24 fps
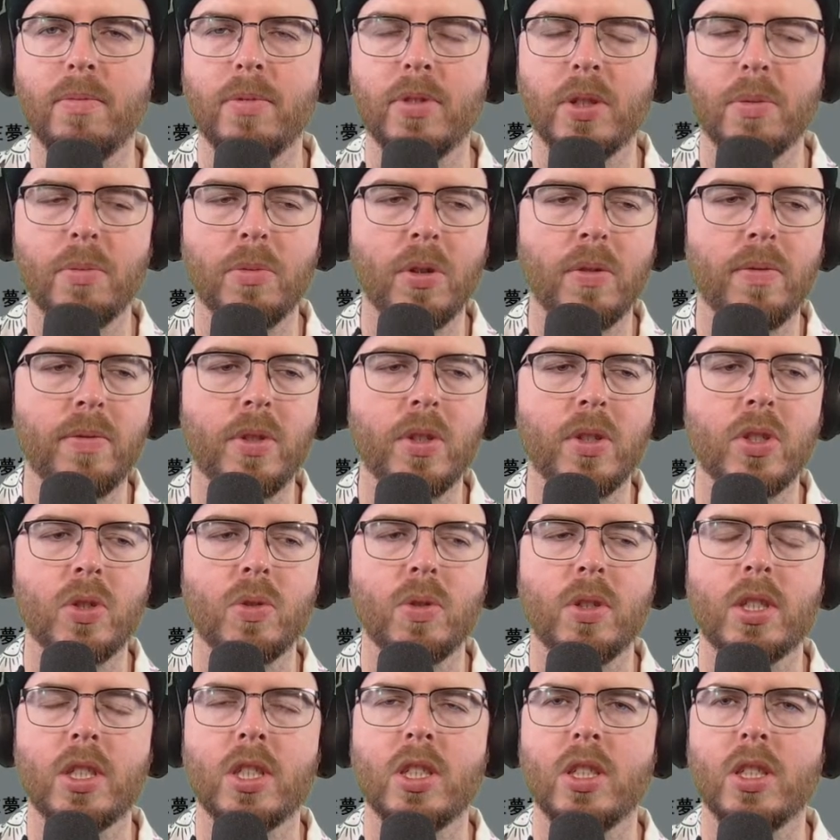for the more
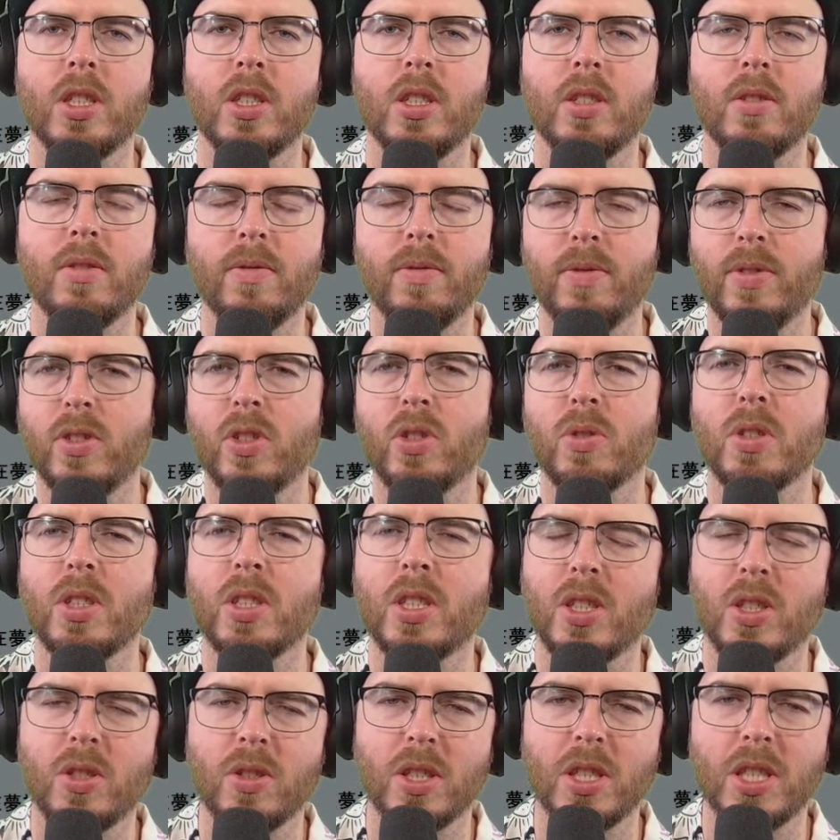
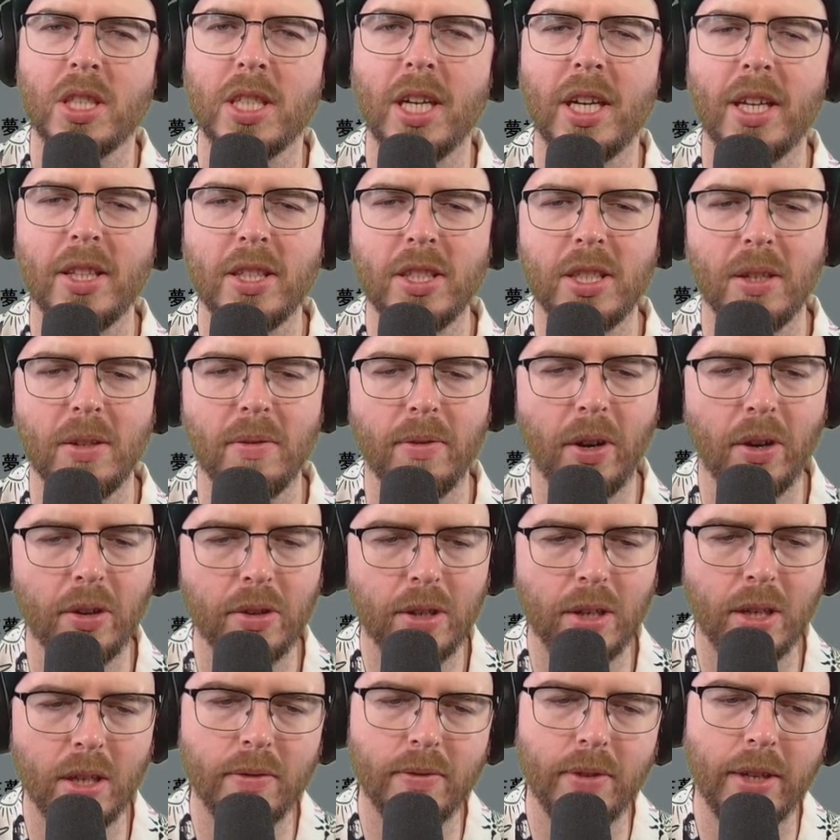futuristic sort of synths and
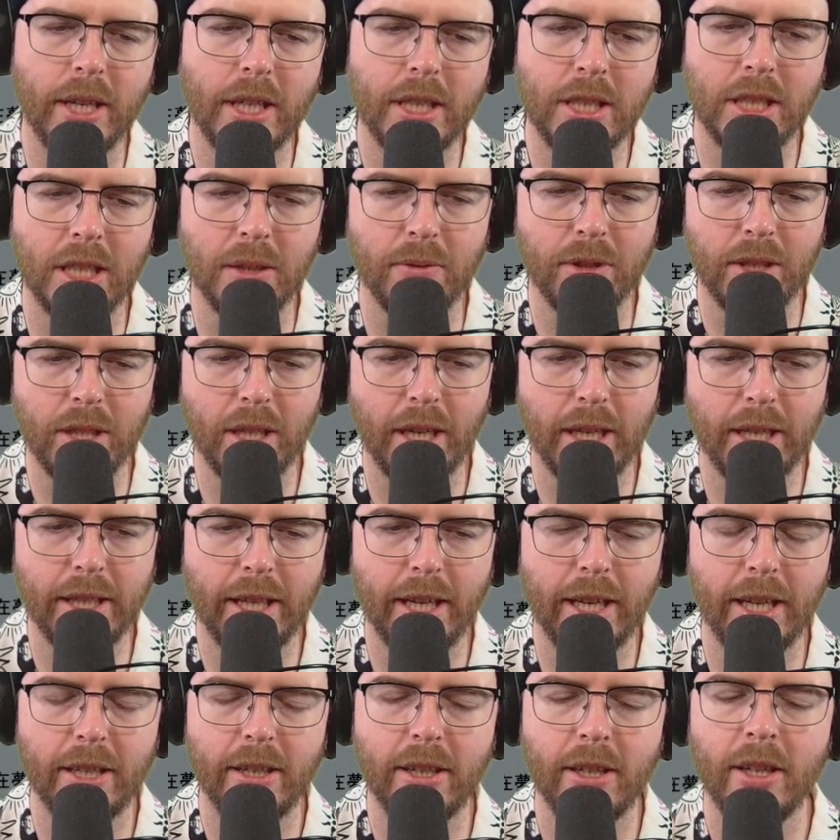vocal effects and everything like
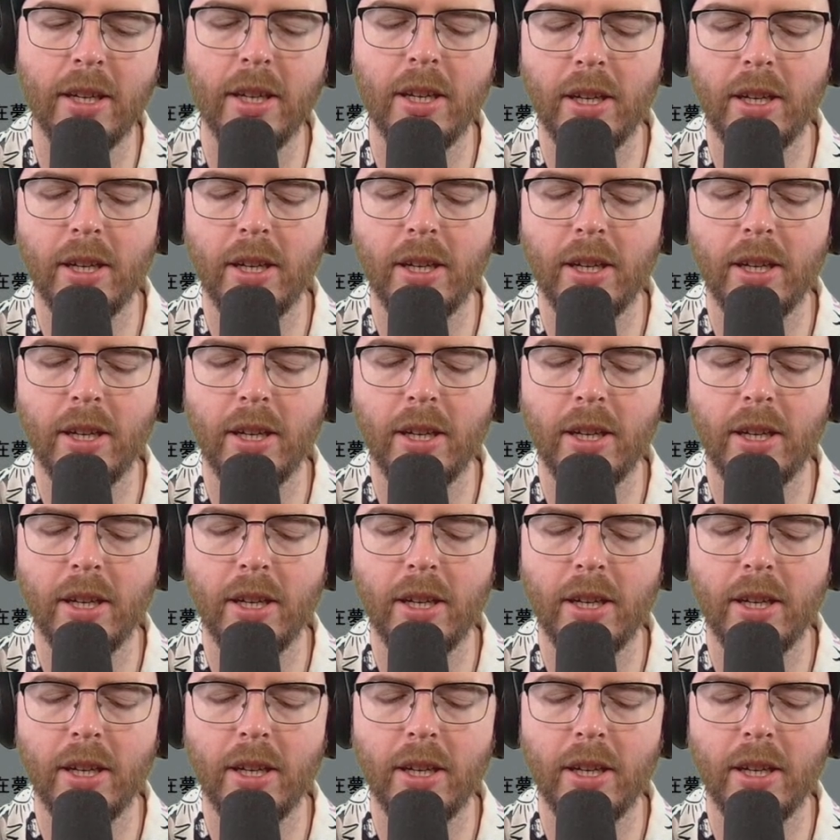that.